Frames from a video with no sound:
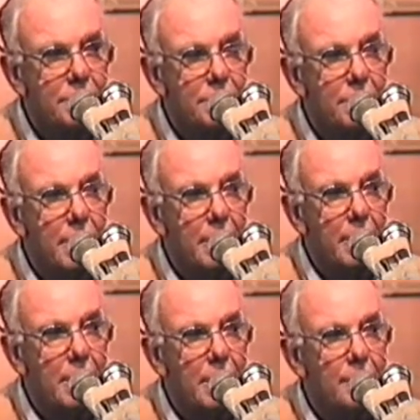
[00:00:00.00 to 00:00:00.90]
There are quite a
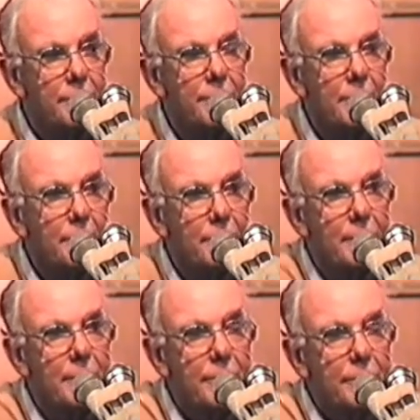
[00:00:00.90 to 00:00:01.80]
lot of cars assembled
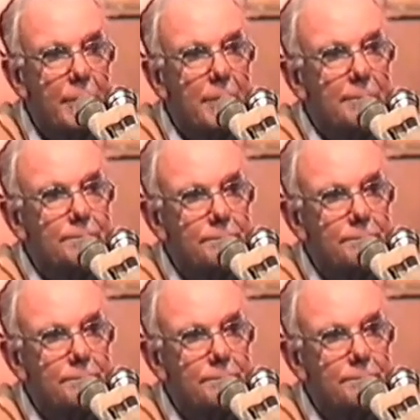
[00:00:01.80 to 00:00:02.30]
in New Zealand.